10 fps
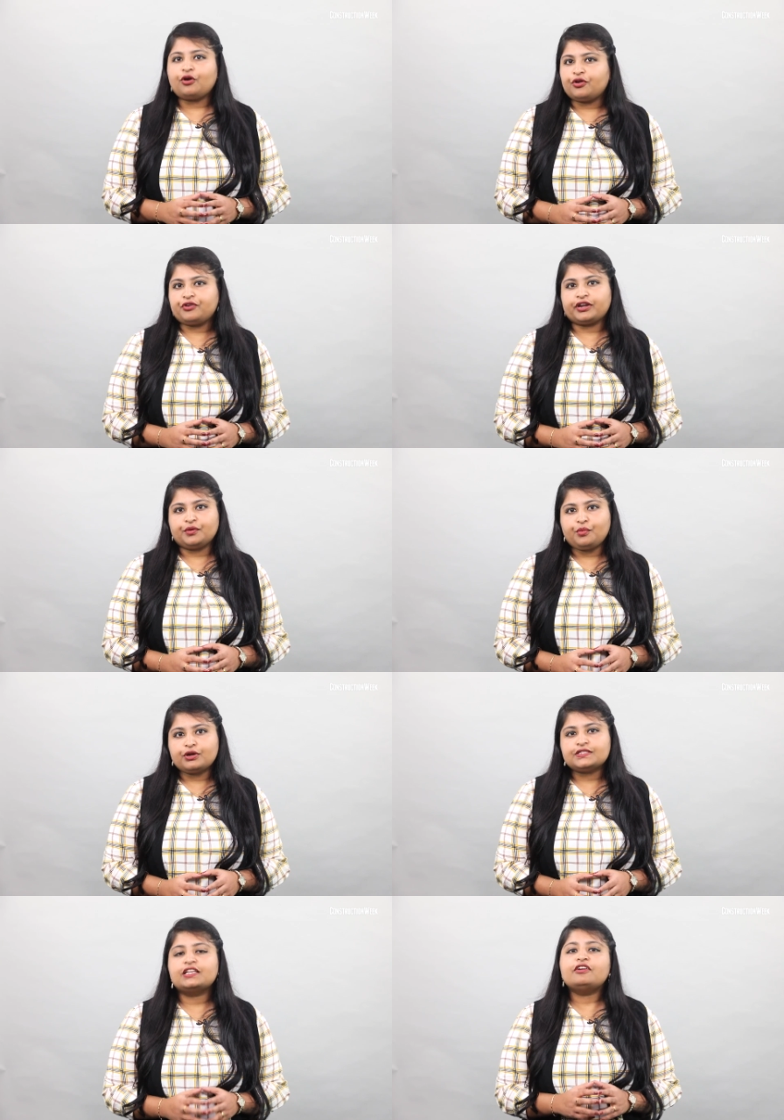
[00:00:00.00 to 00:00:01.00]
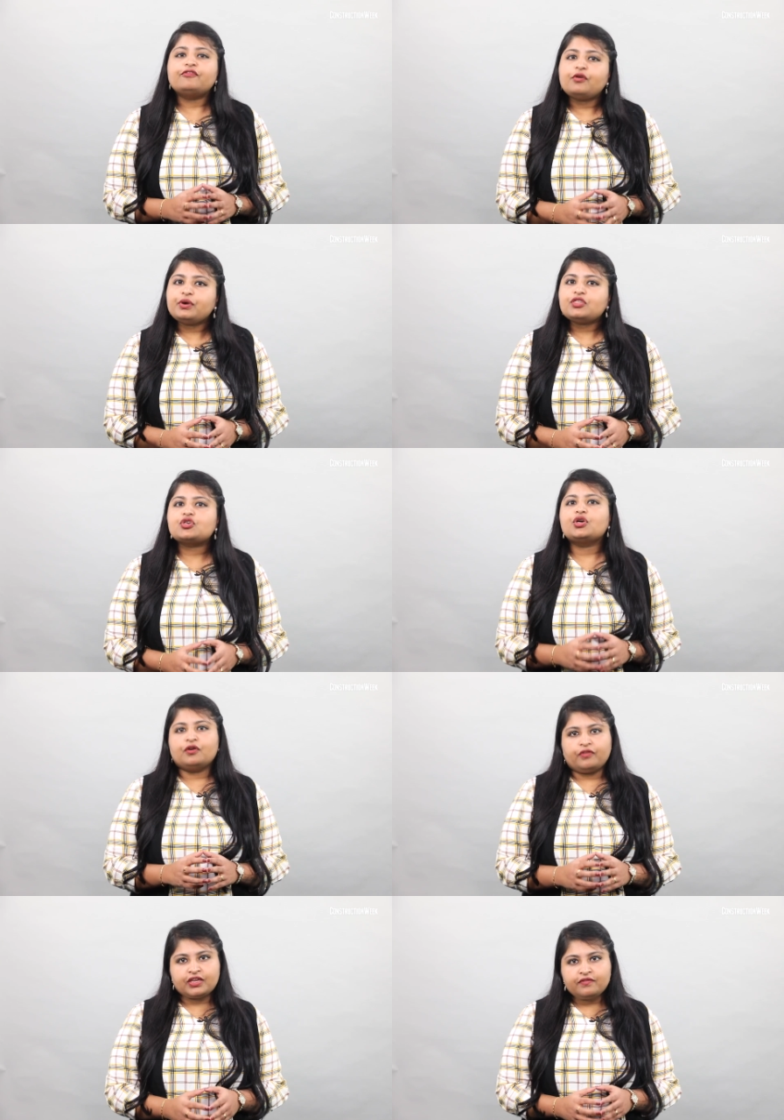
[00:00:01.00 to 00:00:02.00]
contract awards for which
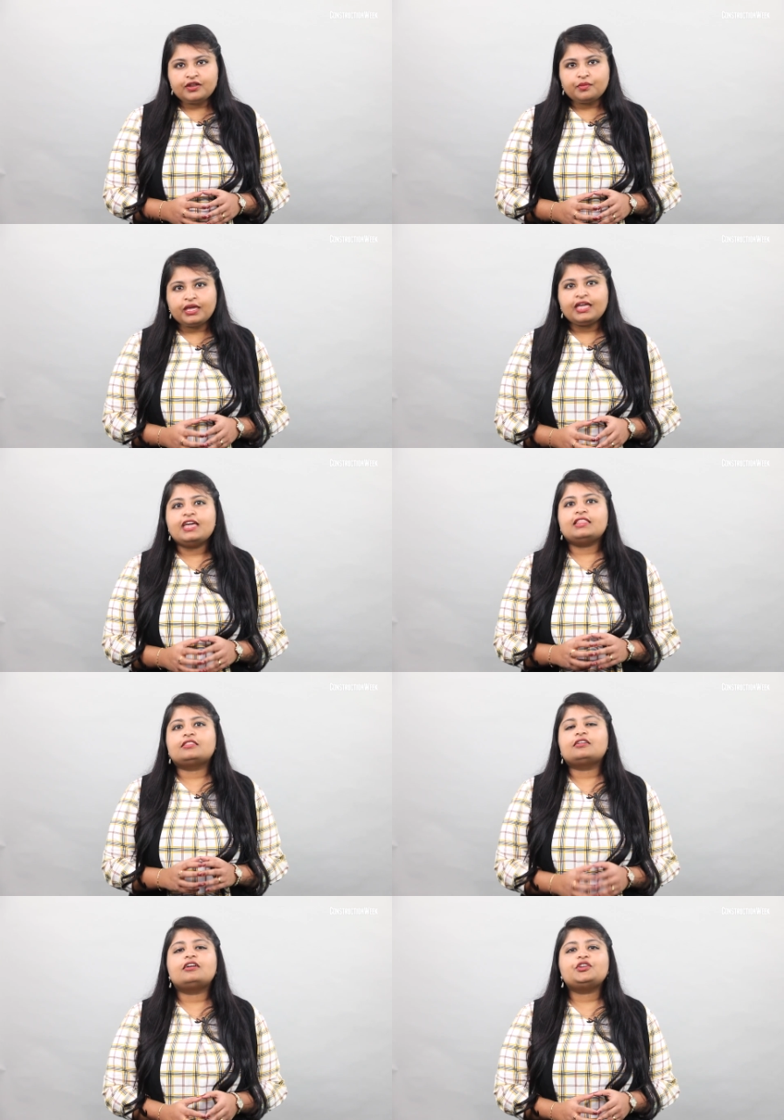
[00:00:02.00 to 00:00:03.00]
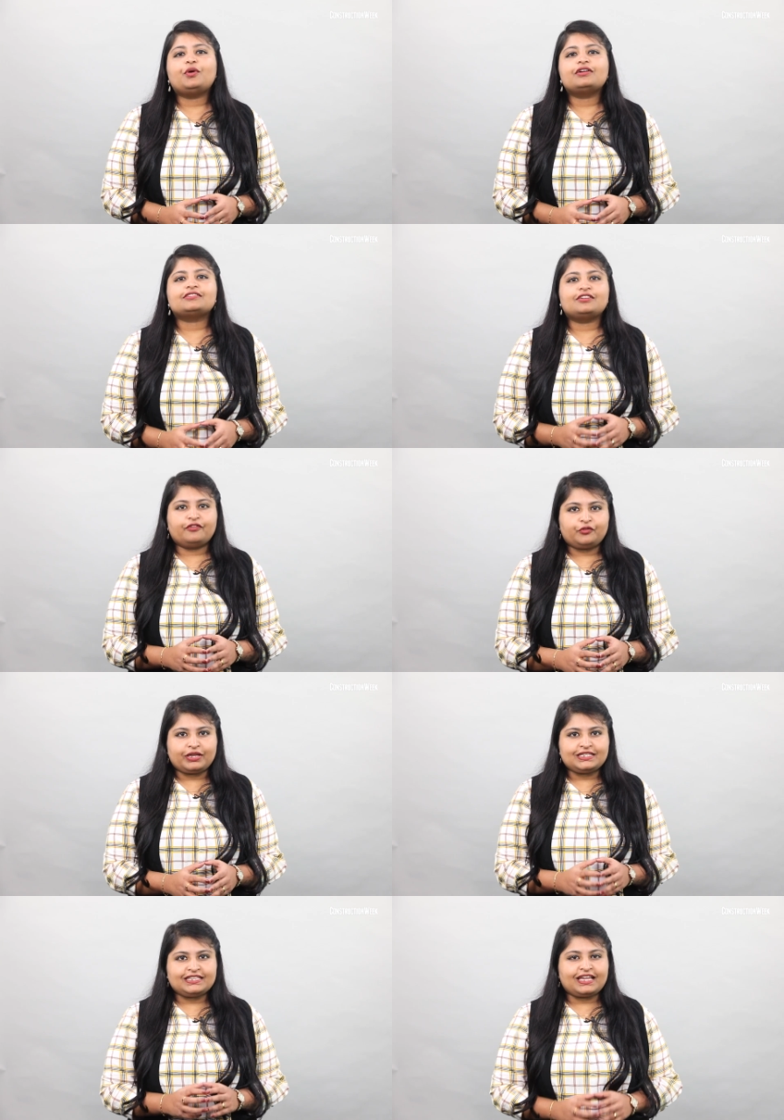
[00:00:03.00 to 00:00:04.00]
were given away in the third quarter of
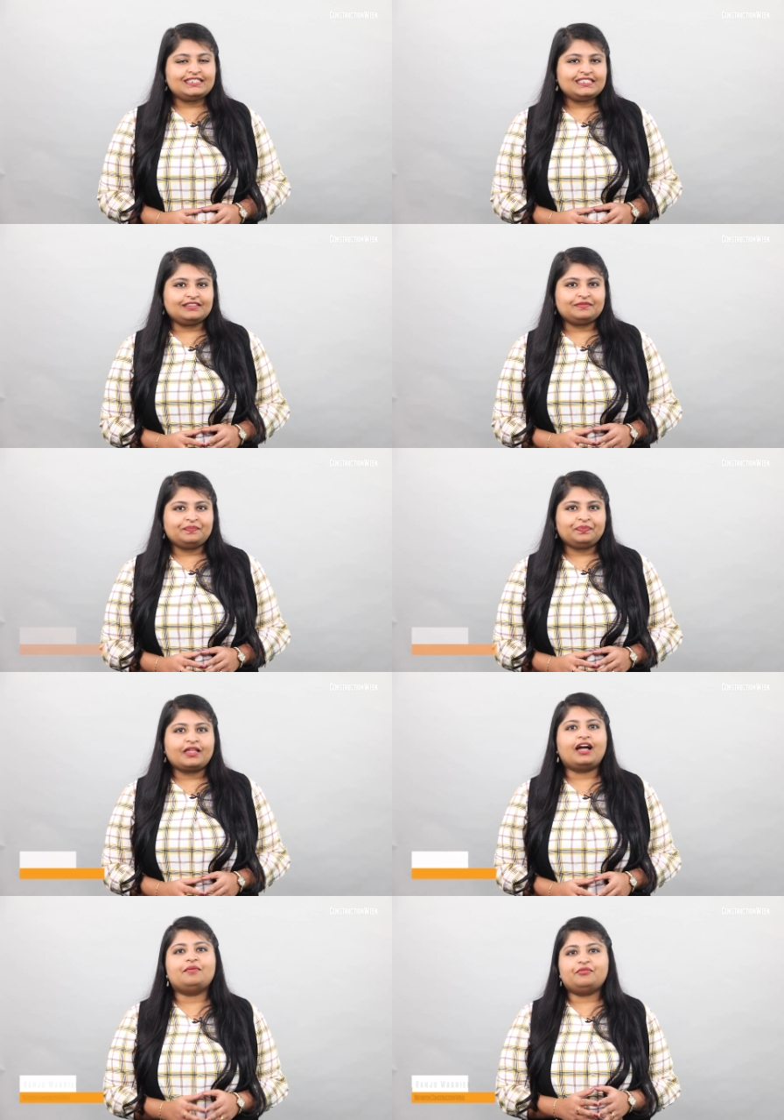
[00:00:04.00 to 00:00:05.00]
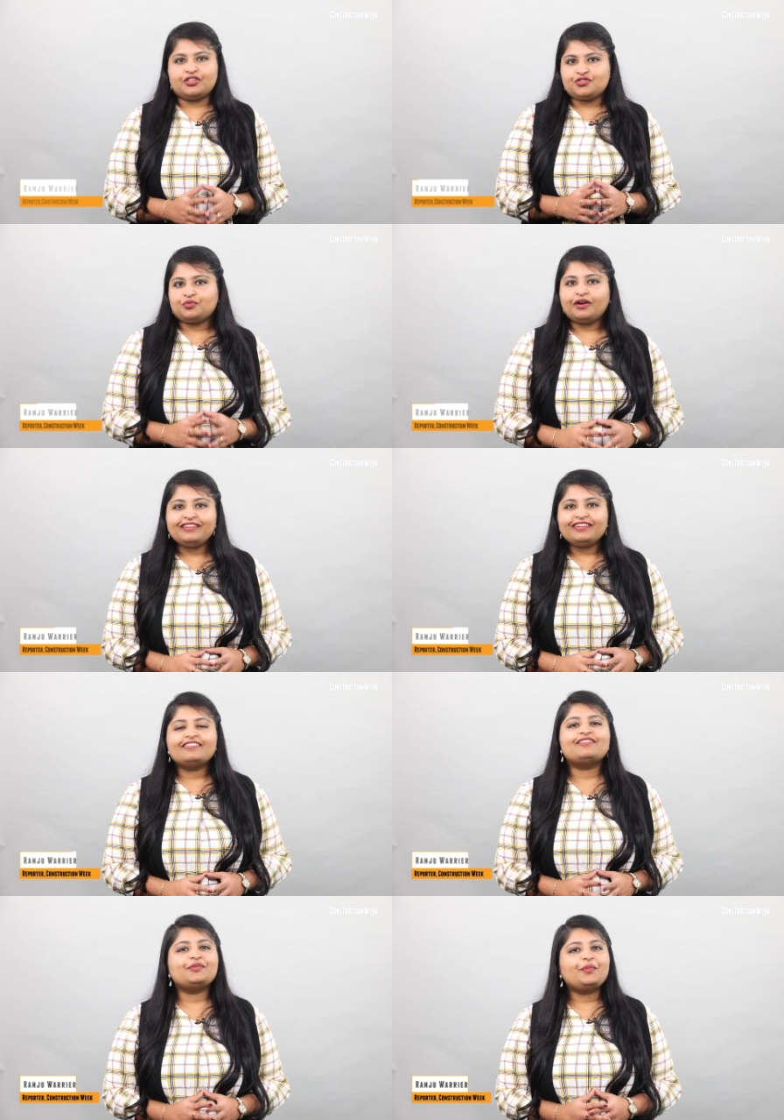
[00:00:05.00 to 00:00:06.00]
2019. I am Ranju Warrier,
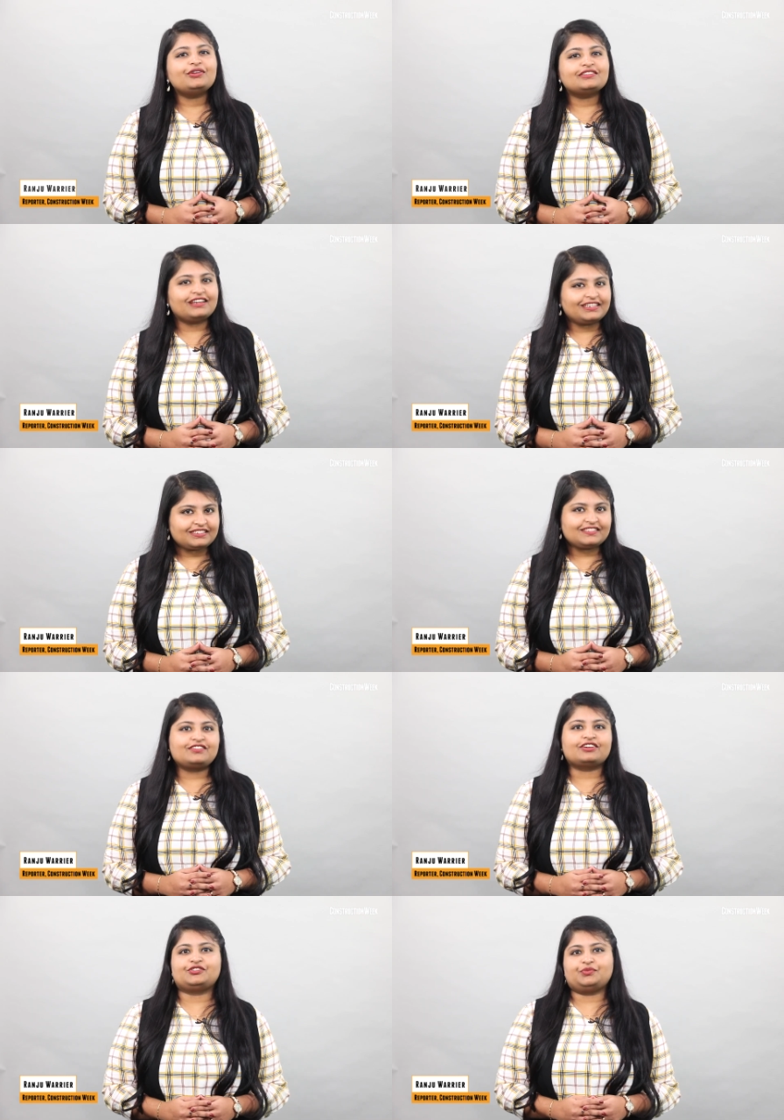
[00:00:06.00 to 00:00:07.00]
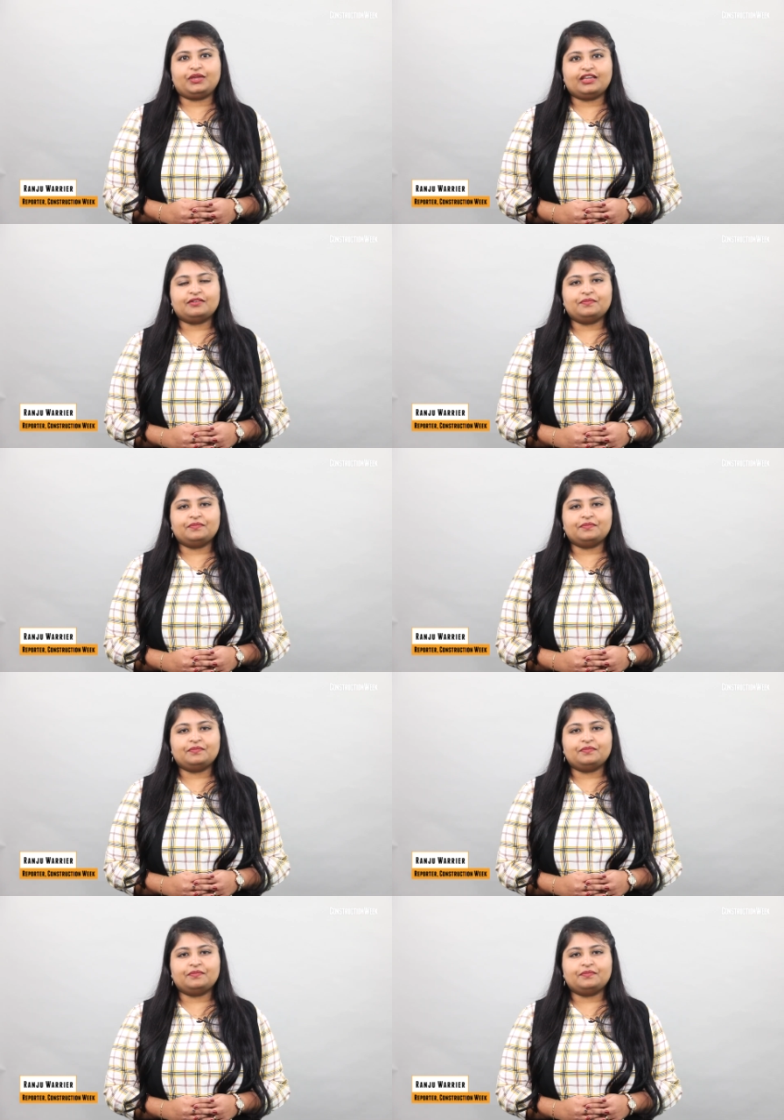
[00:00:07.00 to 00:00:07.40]
reporter at Construction Week.